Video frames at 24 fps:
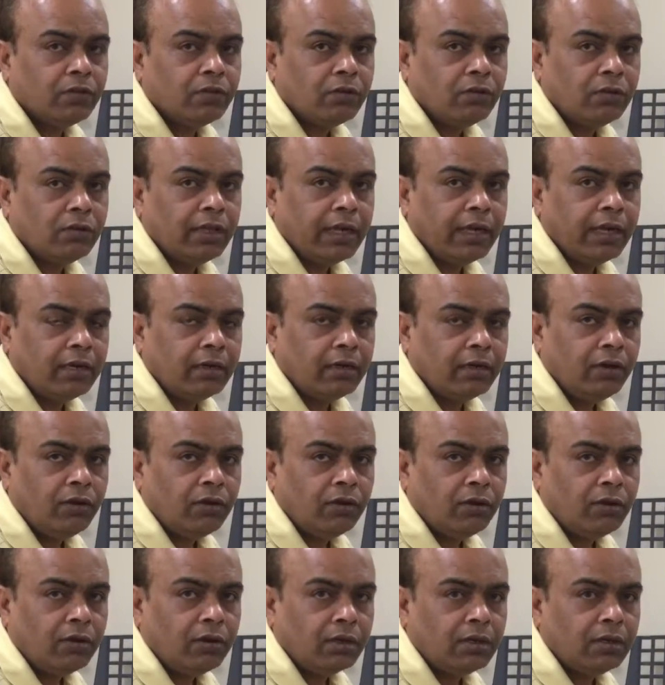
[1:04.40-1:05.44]
so that you're
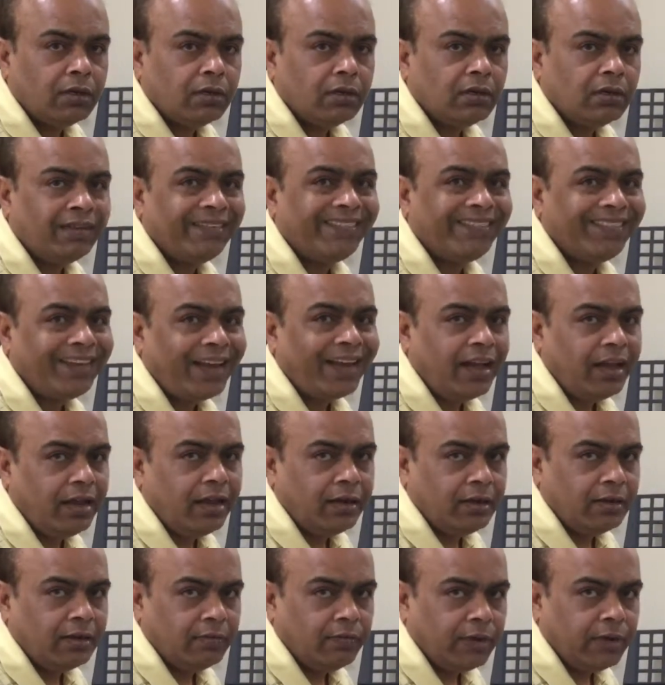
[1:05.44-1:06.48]
not
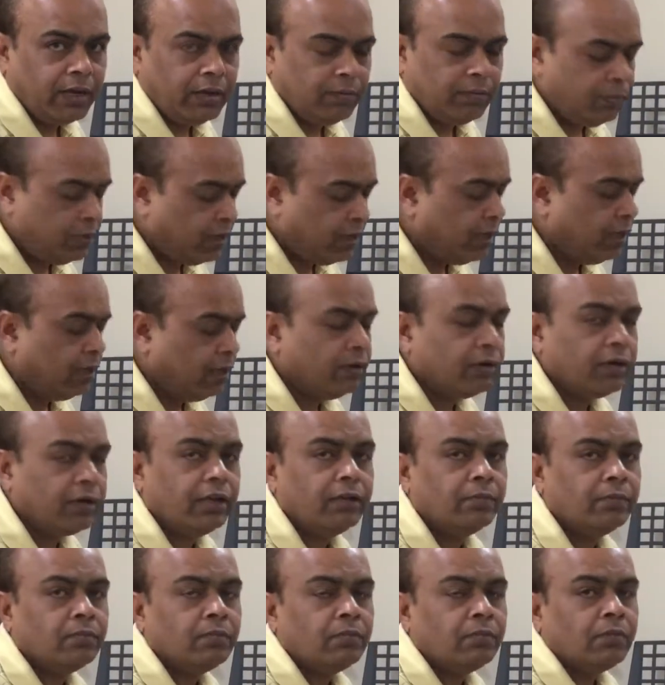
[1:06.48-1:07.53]
tired while playing.
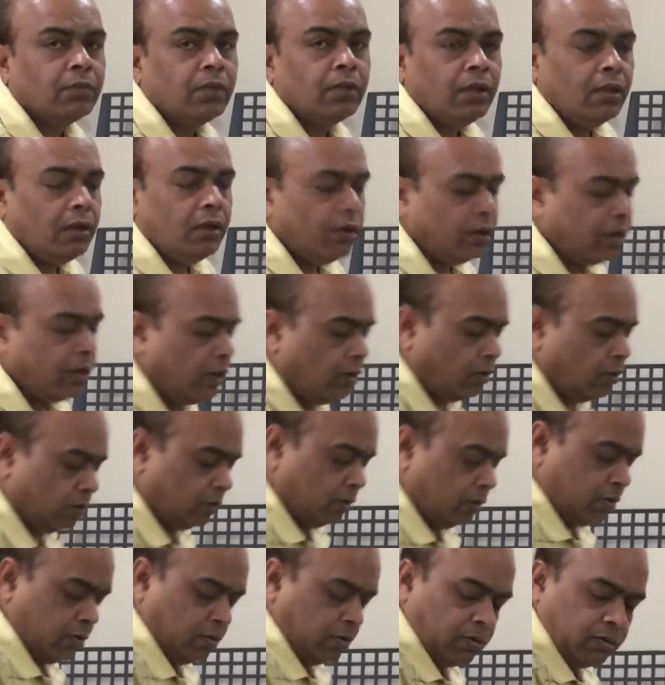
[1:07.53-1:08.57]
Okay,
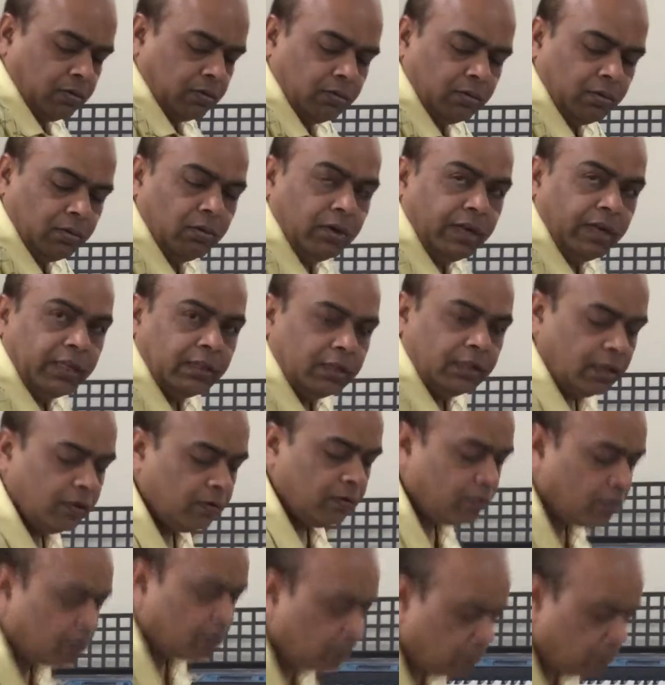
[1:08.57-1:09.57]
don't do like this or